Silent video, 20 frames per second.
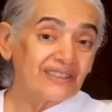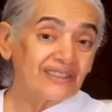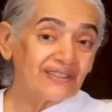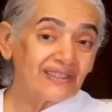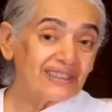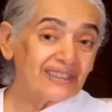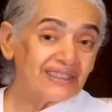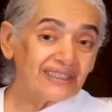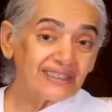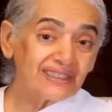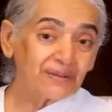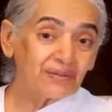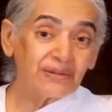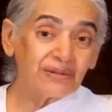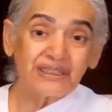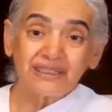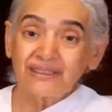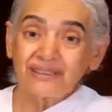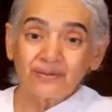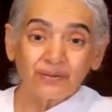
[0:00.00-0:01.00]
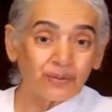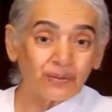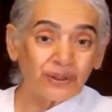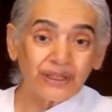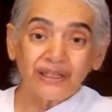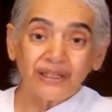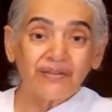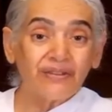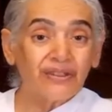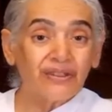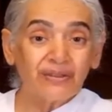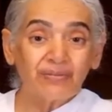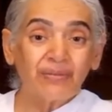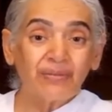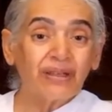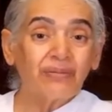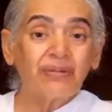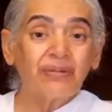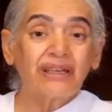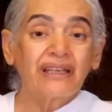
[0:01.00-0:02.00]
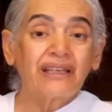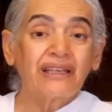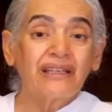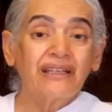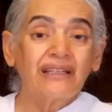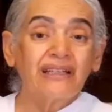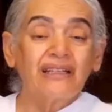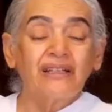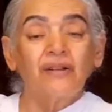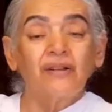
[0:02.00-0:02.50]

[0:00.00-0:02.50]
advertisement, whatever it may be,